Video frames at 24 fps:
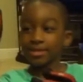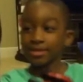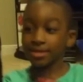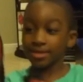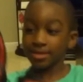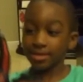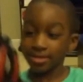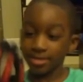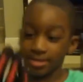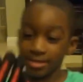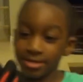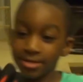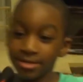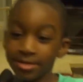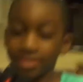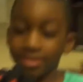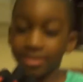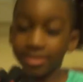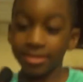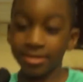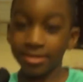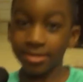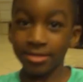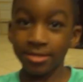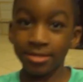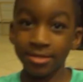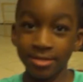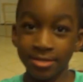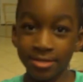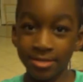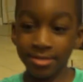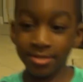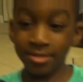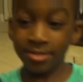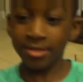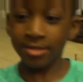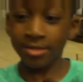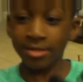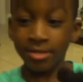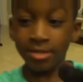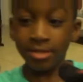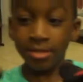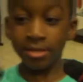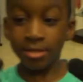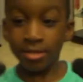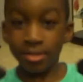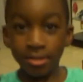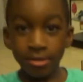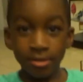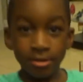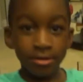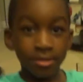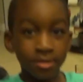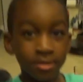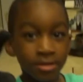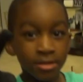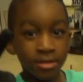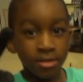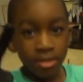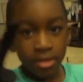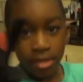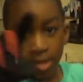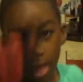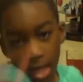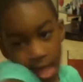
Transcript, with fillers: Those are the gloves I used to put the garland up because it was cutting my hands.